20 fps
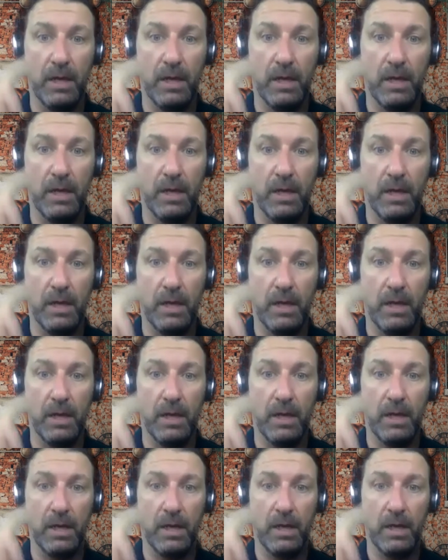
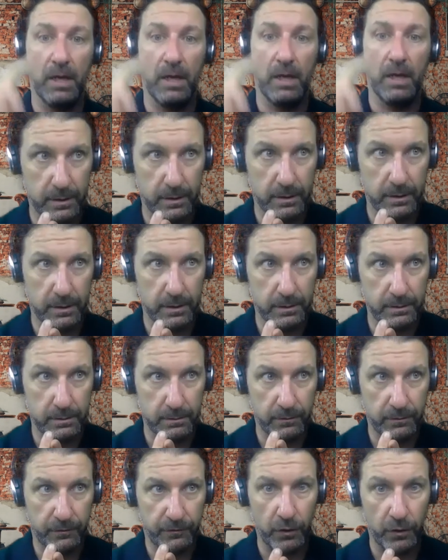and
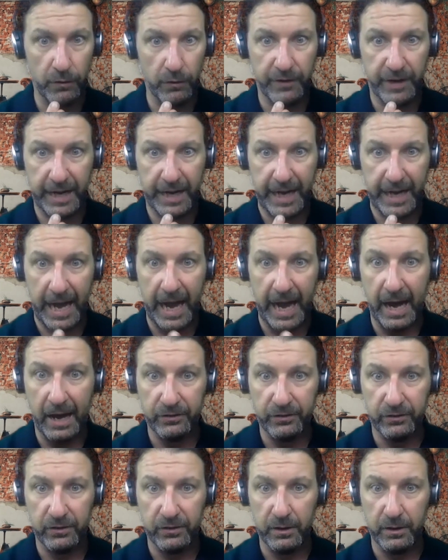
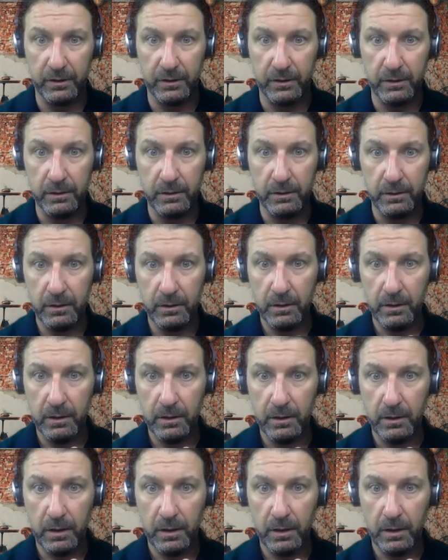fulvic acid.